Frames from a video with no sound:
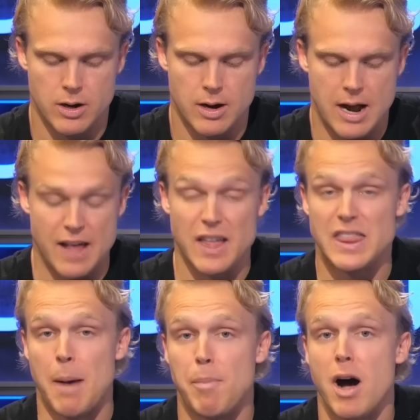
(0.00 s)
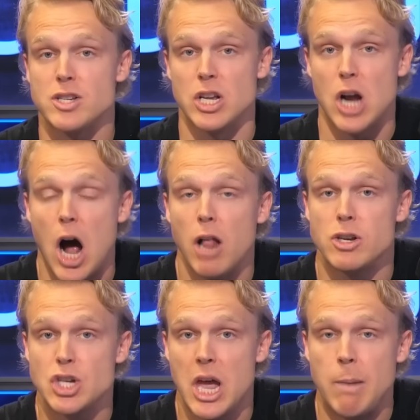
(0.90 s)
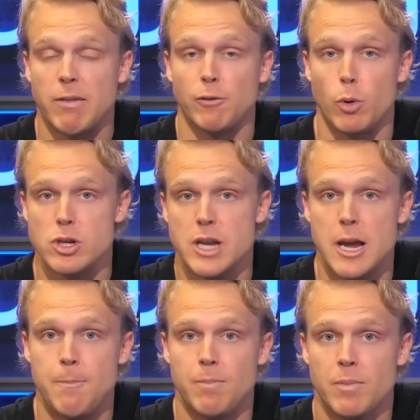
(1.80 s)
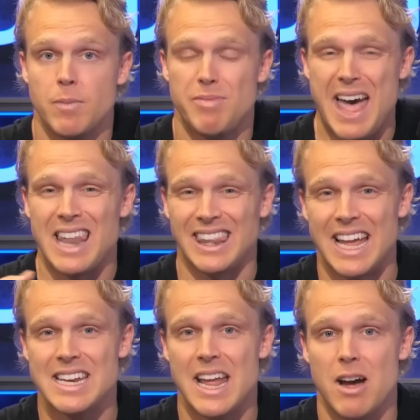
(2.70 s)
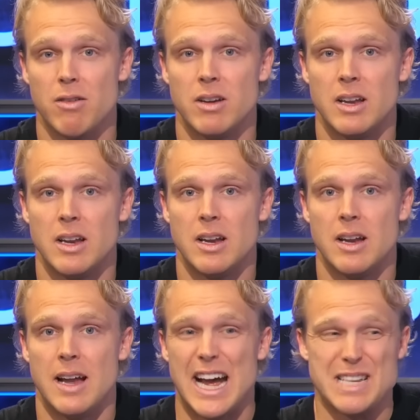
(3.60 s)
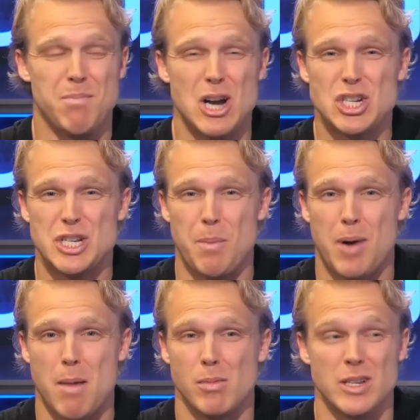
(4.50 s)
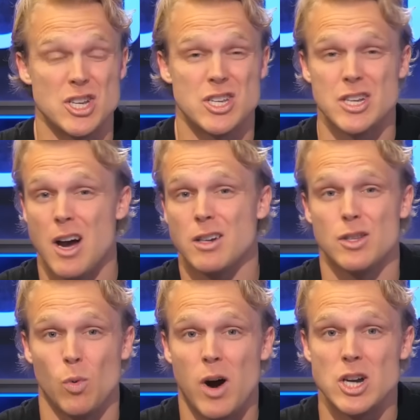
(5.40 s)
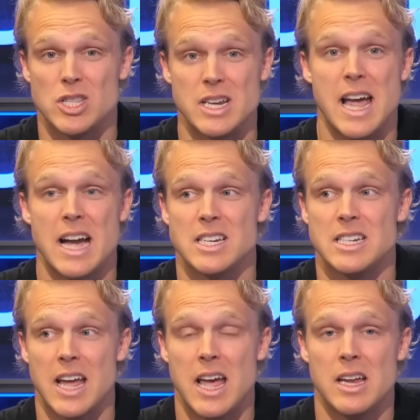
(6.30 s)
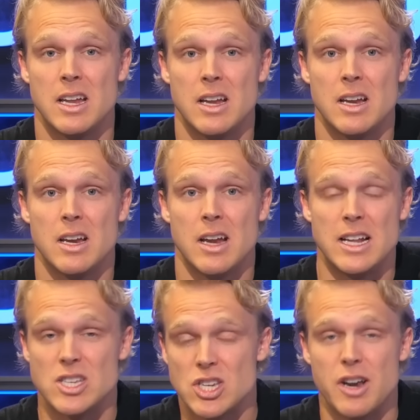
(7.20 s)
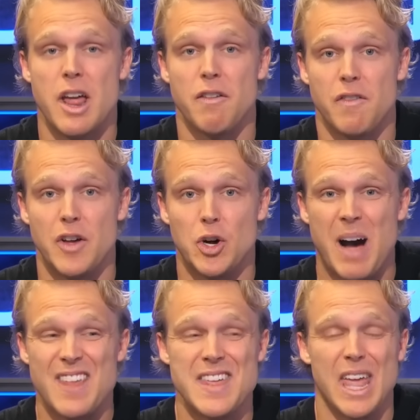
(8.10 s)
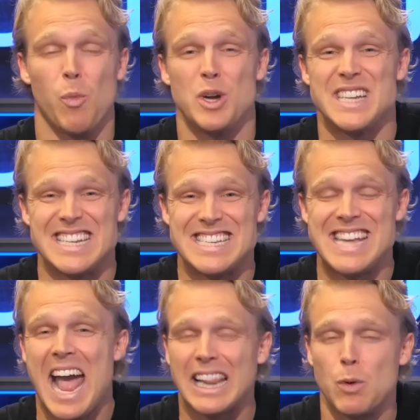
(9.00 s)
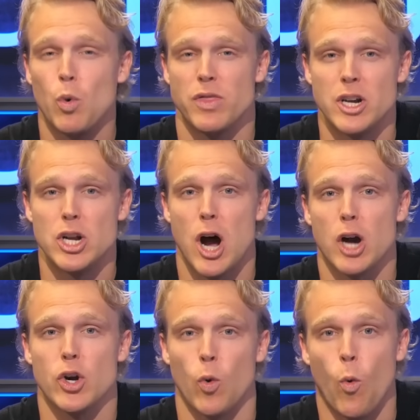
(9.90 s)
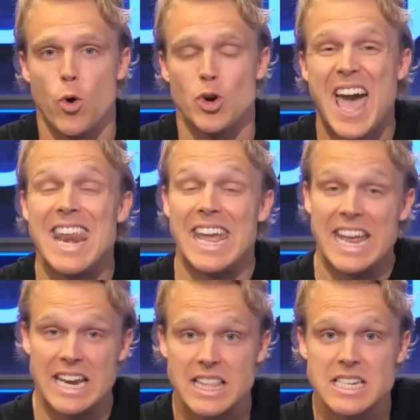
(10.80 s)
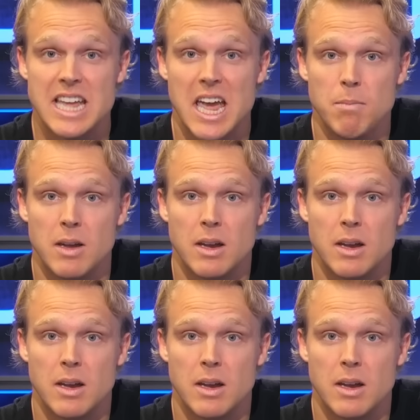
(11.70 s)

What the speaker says: I think that Boston College game for Florida State, that letdown, as much as it probably sucked to watch the next day in Sunday film, I think it was exactly what the doctor ordered heading into this game.